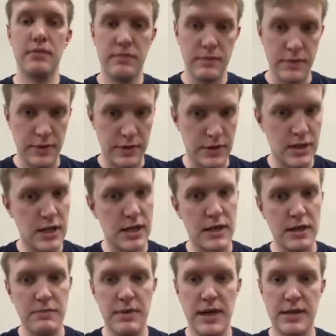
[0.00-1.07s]
and
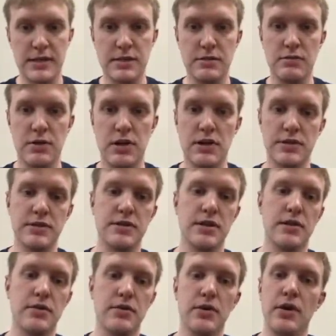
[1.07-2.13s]
kicking back to the wall.
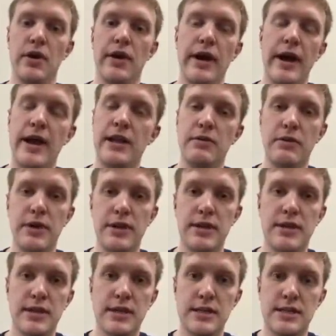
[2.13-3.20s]
So any way that
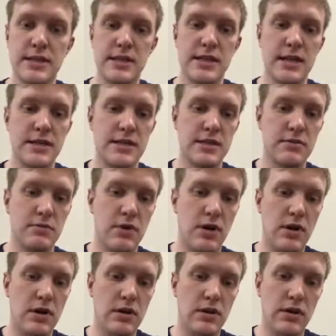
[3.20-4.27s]
the kids can get to the
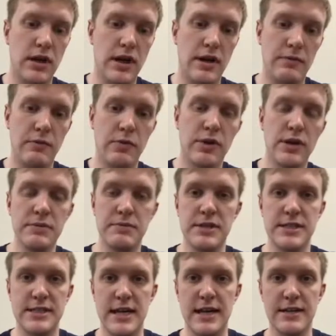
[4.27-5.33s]
wall, we're going to be
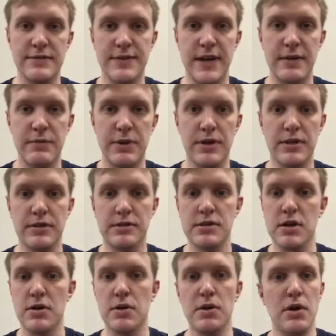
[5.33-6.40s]
satisfied with.
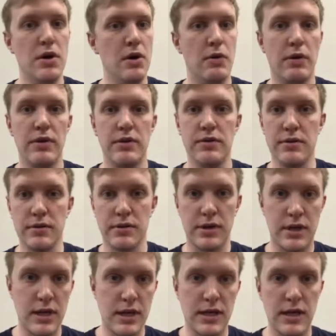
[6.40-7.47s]
So whether they're
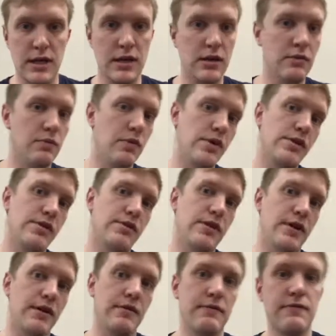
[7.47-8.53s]
kicking, whether
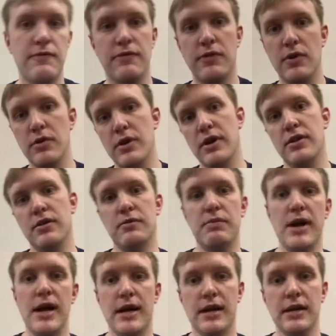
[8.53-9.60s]
they float on their
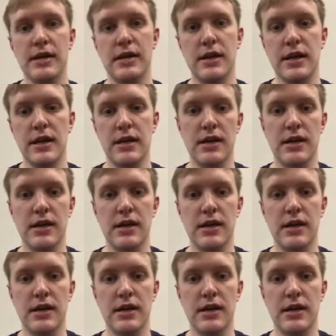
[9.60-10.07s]
back and kick,